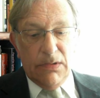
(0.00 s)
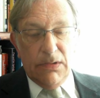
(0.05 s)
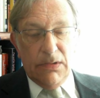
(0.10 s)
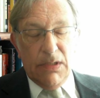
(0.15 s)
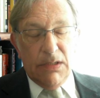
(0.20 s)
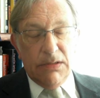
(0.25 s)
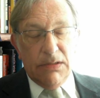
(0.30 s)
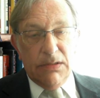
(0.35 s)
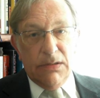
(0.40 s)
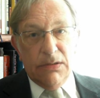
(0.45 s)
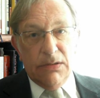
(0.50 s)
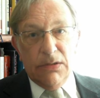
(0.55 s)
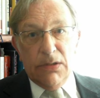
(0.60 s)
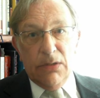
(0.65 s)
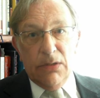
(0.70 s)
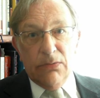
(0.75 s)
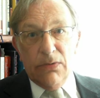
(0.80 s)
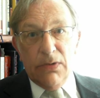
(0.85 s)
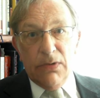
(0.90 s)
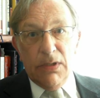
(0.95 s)
I
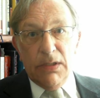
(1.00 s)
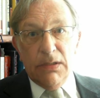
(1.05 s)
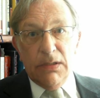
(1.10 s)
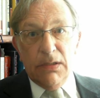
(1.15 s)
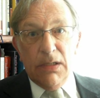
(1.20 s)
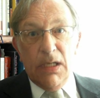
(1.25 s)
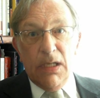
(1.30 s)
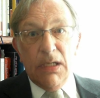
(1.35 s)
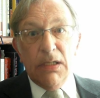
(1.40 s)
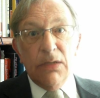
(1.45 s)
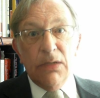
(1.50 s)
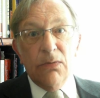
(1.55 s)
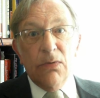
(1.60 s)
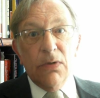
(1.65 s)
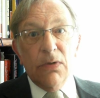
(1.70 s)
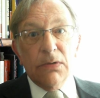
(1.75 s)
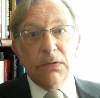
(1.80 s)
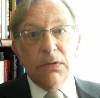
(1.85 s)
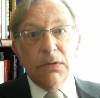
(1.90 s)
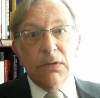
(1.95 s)
don't think
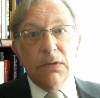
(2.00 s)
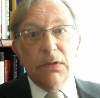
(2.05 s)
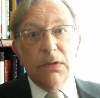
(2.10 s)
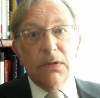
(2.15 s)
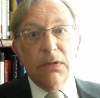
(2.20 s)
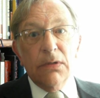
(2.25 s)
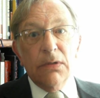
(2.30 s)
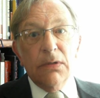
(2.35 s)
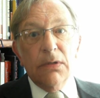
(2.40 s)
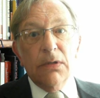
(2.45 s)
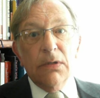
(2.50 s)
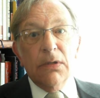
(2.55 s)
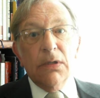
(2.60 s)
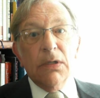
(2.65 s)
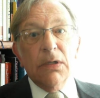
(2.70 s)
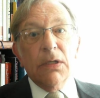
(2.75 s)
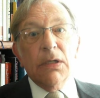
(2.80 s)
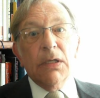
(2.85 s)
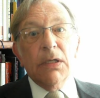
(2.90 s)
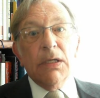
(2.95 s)
anyone
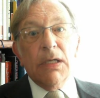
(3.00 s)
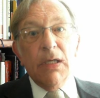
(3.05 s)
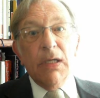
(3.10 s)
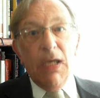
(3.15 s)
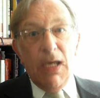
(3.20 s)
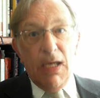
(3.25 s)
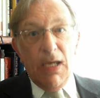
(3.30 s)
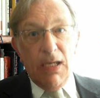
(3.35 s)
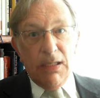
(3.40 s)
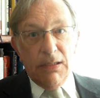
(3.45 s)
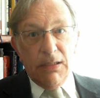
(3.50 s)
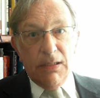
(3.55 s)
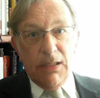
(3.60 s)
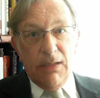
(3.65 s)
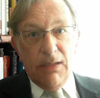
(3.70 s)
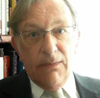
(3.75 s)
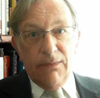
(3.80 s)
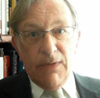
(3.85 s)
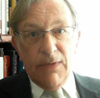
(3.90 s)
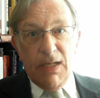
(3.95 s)
can
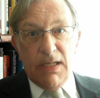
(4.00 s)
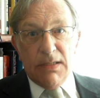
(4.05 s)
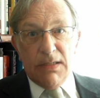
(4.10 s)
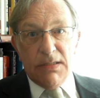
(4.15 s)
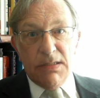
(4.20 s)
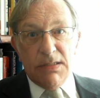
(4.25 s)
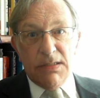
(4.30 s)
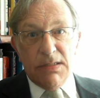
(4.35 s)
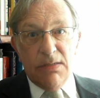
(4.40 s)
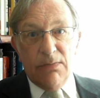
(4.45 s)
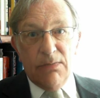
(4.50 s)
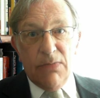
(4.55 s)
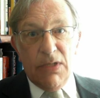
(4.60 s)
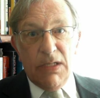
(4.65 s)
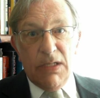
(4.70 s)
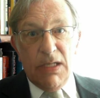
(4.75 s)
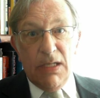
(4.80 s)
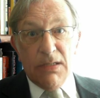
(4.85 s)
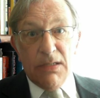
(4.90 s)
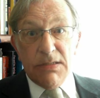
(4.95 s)
give that to
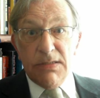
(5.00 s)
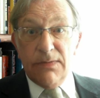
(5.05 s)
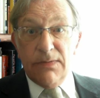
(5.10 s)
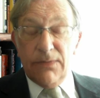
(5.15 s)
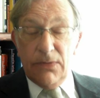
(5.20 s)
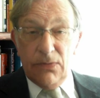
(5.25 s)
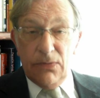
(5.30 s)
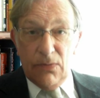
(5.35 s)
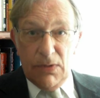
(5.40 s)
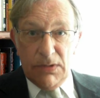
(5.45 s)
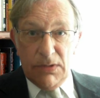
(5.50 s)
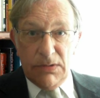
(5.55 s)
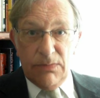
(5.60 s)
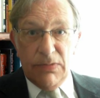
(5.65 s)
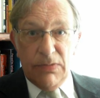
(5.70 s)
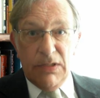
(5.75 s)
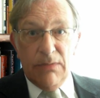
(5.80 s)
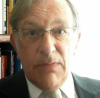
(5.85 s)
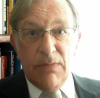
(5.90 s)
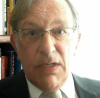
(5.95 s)
somebody else. If you want to
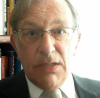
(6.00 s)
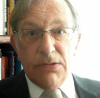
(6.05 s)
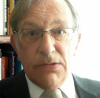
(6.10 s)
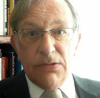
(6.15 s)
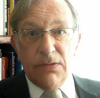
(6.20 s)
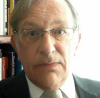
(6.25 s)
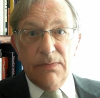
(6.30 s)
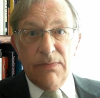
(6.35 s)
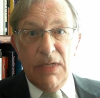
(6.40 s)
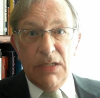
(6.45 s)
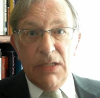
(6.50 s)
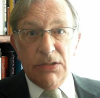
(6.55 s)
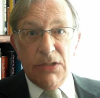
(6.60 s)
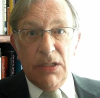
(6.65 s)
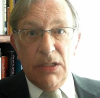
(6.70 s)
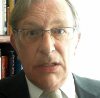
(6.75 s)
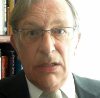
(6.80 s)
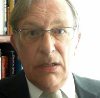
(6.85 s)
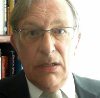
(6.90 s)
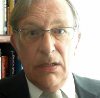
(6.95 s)
be a master of
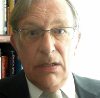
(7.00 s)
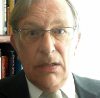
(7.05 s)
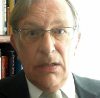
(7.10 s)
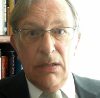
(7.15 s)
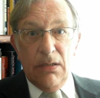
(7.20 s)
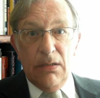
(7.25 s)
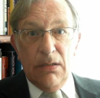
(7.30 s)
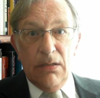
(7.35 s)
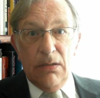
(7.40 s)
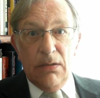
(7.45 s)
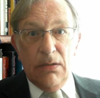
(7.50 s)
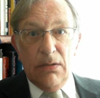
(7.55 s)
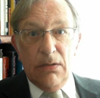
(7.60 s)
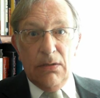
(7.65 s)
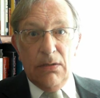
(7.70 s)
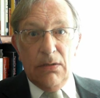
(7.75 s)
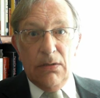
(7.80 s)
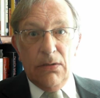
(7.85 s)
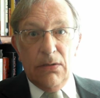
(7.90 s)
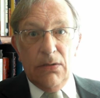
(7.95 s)
magic,
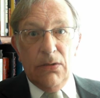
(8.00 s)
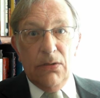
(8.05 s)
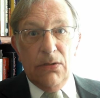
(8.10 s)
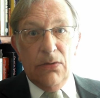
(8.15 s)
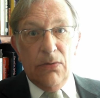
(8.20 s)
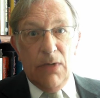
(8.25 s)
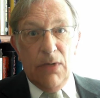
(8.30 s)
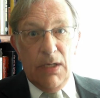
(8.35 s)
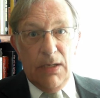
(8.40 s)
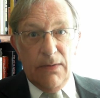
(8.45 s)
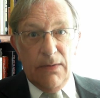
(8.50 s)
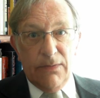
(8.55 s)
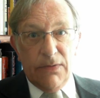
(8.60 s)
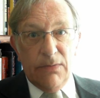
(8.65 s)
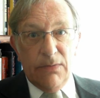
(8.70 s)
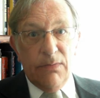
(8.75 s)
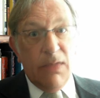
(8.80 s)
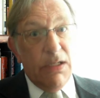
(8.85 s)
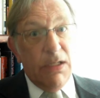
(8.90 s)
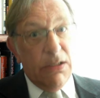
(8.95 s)
you have
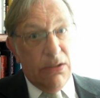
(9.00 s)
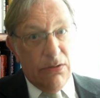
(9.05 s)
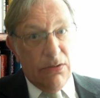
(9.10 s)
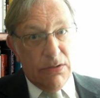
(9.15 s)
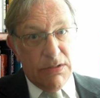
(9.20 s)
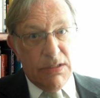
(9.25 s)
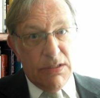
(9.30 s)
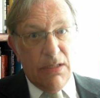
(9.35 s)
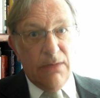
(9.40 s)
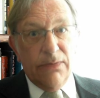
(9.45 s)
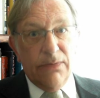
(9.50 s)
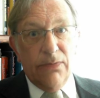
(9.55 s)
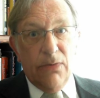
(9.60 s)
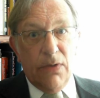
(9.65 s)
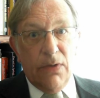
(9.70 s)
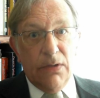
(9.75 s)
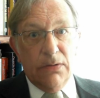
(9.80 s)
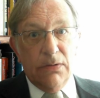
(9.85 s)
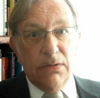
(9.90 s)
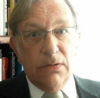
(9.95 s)
to make yourself
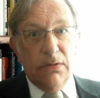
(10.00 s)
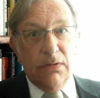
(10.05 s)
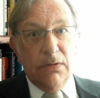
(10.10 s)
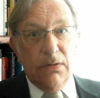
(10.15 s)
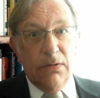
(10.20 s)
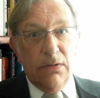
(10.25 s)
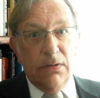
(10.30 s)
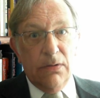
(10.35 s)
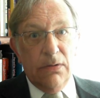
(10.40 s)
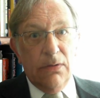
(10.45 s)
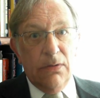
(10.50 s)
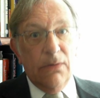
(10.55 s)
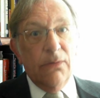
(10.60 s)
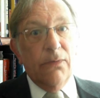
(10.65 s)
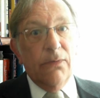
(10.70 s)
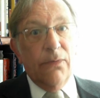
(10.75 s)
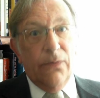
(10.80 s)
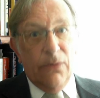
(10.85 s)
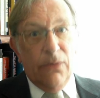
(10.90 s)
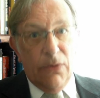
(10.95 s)
one
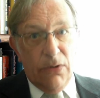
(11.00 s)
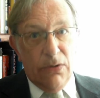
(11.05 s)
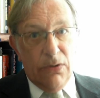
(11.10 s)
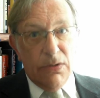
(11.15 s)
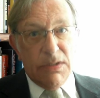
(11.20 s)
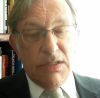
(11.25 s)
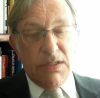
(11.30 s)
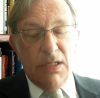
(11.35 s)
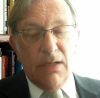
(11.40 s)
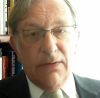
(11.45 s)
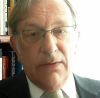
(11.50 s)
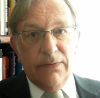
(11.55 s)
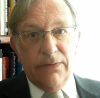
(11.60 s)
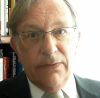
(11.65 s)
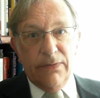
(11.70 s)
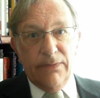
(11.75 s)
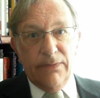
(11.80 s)
for yourself.